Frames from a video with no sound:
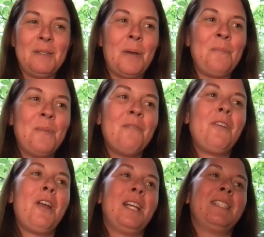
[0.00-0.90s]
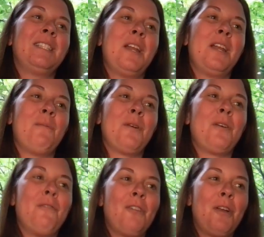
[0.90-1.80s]
So very exciting
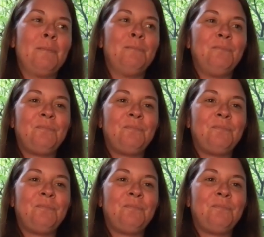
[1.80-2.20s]
work over there.